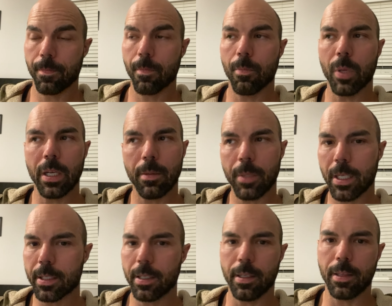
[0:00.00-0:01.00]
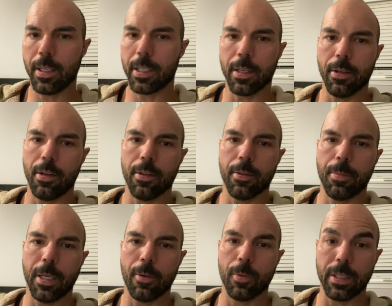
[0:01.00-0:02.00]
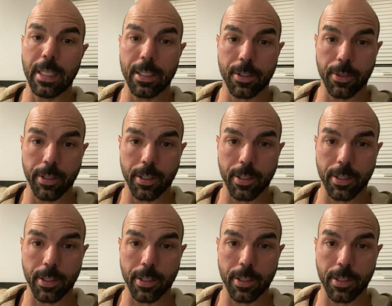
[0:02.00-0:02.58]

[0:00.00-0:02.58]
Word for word: But I'm not going to think at all about what that's going to